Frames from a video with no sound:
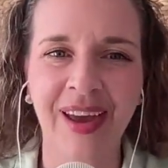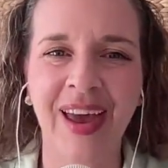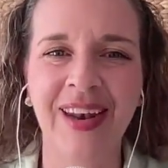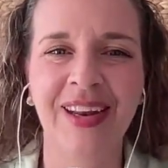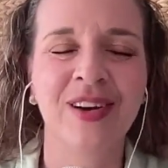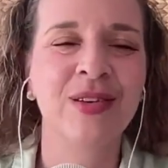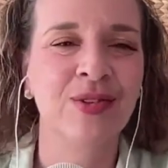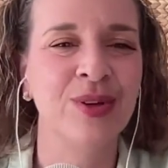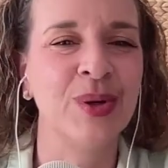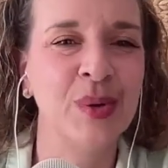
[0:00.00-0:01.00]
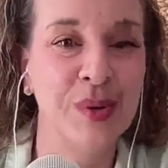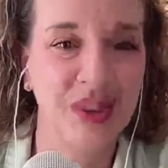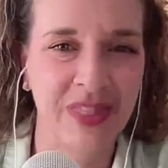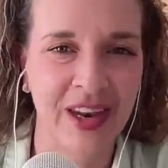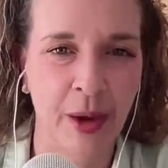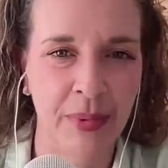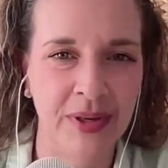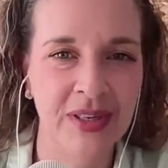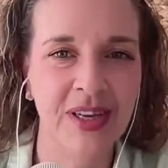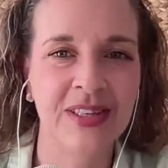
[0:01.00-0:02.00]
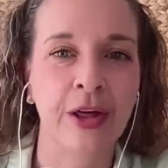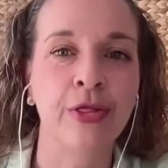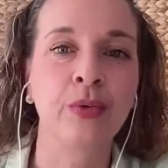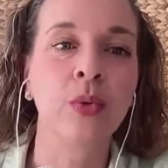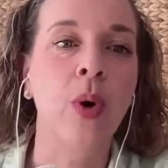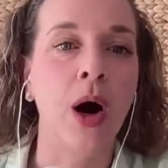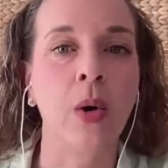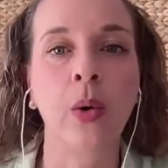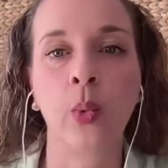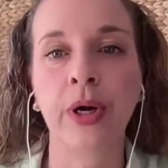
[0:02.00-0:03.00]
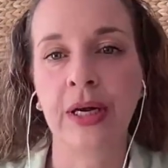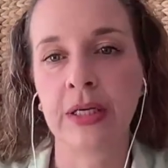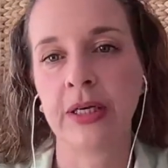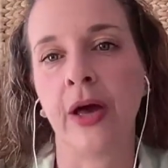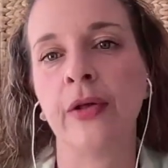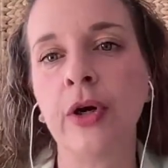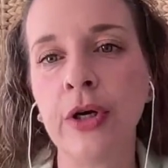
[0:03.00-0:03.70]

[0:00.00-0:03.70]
And here's the really cool thing that happened is that through our working together,